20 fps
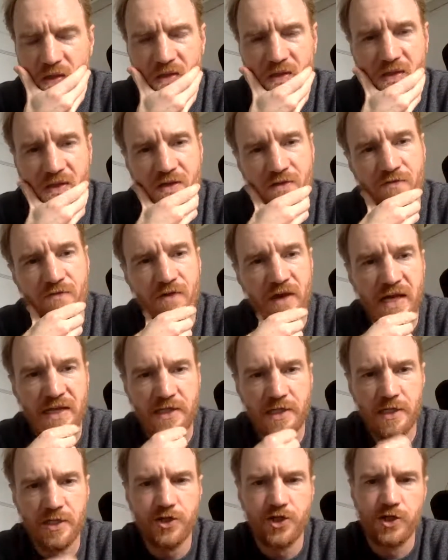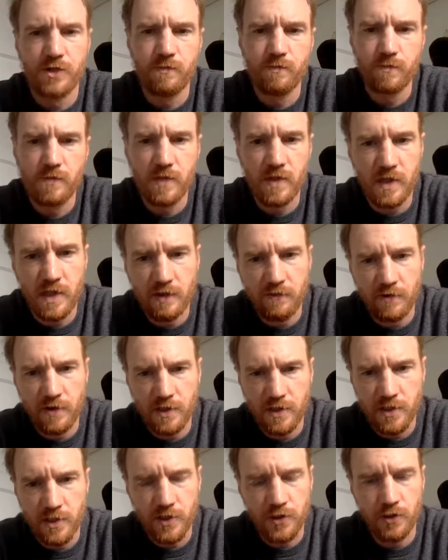the advantage
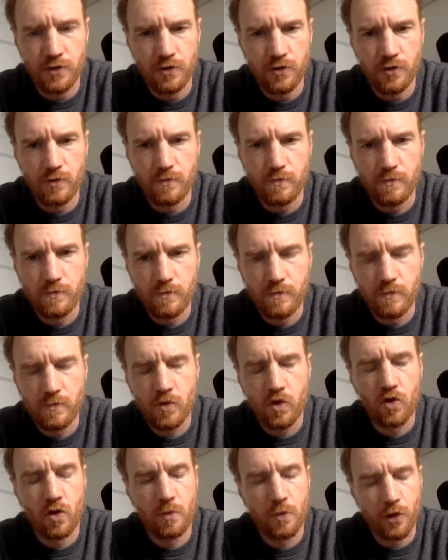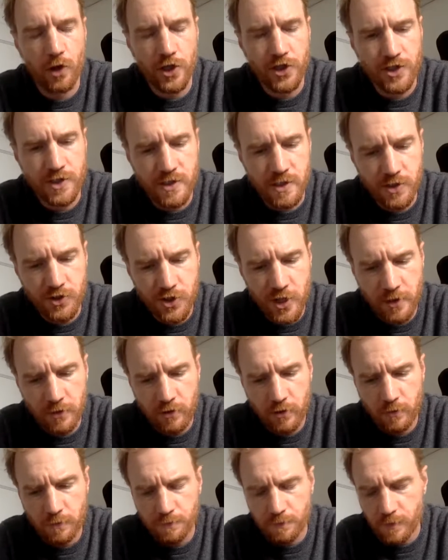given to corporations in
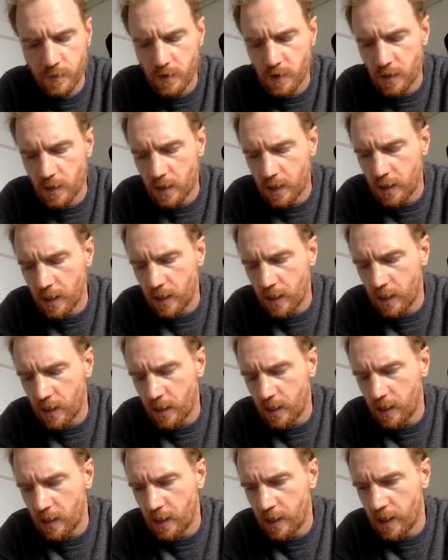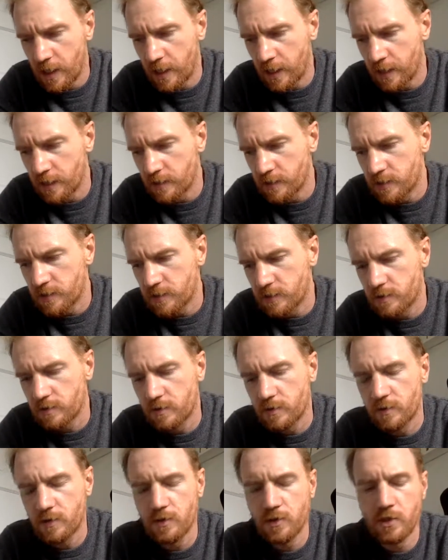general and
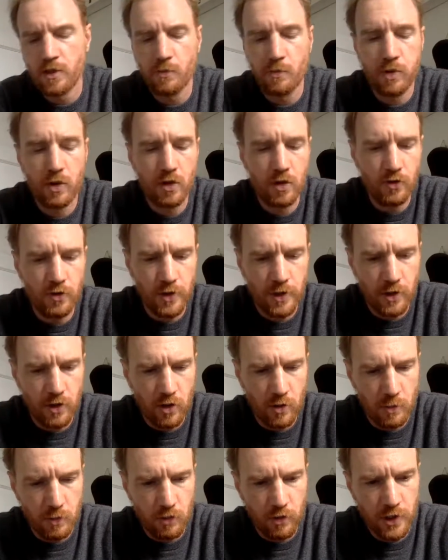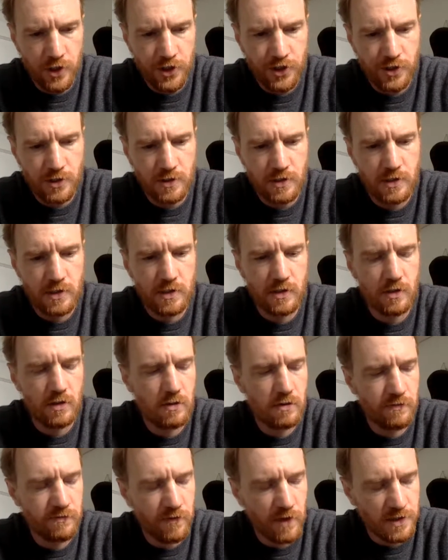polluting corporations,
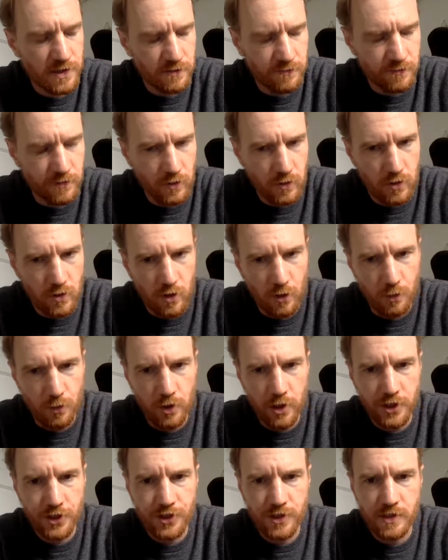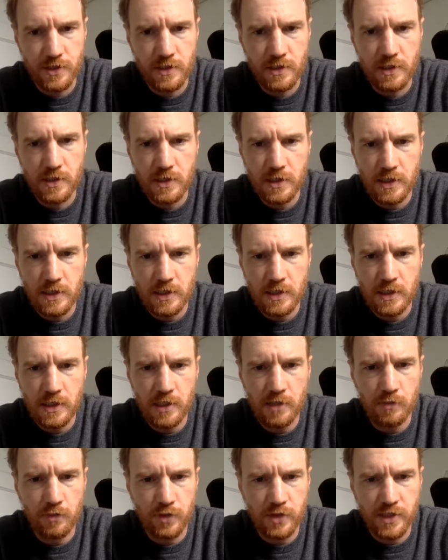fossil fuel corporations
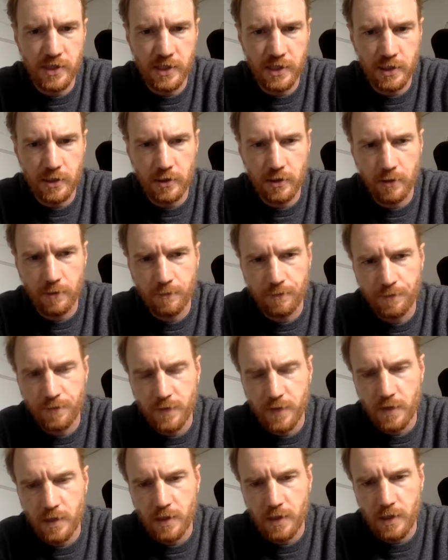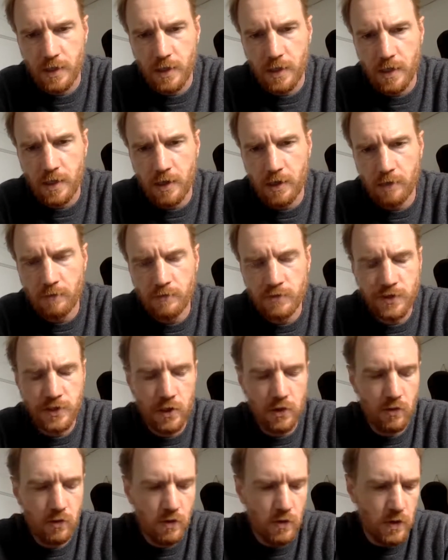in particular.
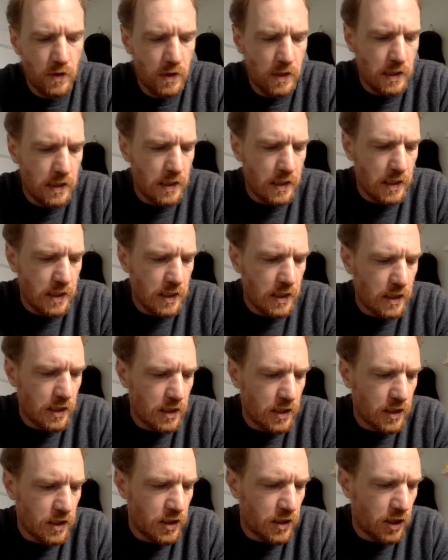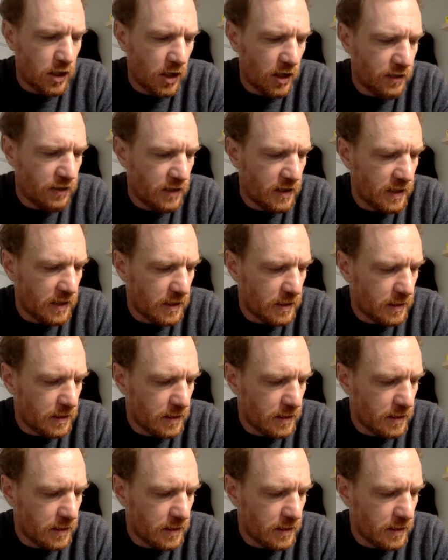So, I think